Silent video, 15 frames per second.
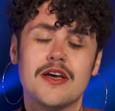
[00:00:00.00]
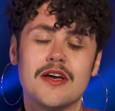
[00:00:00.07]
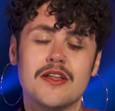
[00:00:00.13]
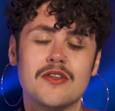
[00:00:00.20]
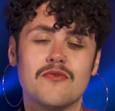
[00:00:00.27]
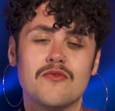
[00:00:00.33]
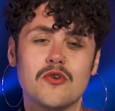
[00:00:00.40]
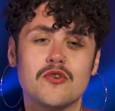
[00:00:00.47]

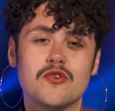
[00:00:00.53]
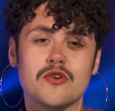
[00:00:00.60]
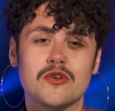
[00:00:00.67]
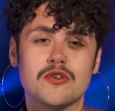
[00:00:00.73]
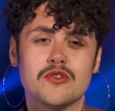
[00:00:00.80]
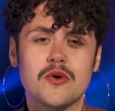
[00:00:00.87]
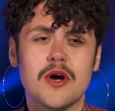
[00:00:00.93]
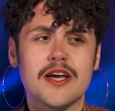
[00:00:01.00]
in the
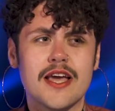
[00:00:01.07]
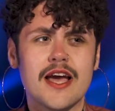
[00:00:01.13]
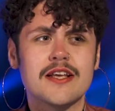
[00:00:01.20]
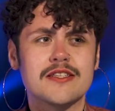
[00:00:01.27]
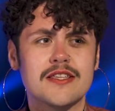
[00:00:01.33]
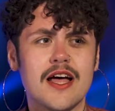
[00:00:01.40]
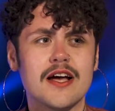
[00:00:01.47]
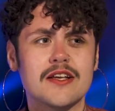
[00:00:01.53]
future. So I
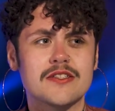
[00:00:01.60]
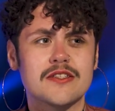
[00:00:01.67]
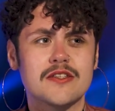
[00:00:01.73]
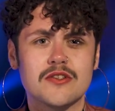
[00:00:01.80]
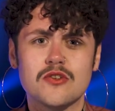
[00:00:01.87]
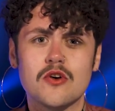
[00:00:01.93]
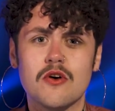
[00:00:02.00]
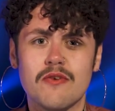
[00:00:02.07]
guess that's
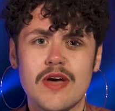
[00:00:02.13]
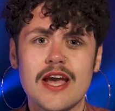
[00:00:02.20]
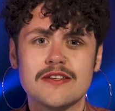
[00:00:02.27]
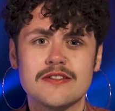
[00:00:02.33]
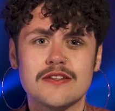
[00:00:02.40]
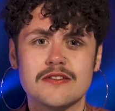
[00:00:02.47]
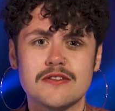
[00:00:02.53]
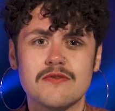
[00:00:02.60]
the sort of
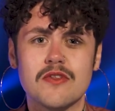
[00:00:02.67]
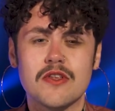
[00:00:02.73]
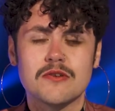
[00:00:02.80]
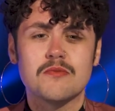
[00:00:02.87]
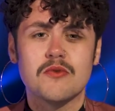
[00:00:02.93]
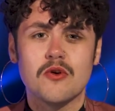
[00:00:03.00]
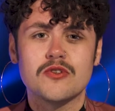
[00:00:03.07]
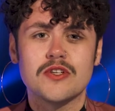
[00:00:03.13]
essence of
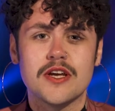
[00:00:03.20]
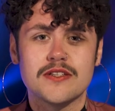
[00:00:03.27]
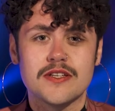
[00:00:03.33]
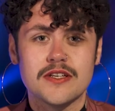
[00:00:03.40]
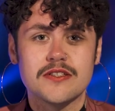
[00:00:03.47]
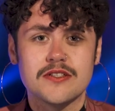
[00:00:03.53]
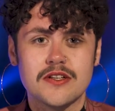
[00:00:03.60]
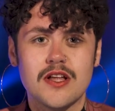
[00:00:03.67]
this project,
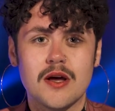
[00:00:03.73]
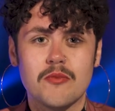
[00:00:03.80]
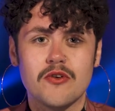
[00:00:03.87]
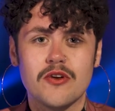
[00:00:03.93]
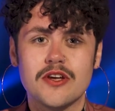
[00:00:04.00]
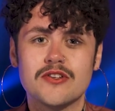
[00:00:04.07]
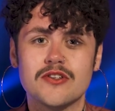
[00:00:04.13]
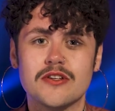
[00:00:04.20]
is
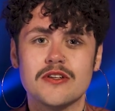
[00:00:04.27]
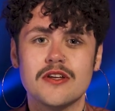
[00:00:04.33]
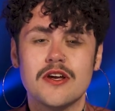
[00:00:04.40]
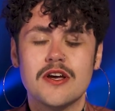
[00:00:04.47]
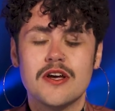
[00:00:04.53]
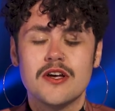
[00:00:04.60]
collaboration.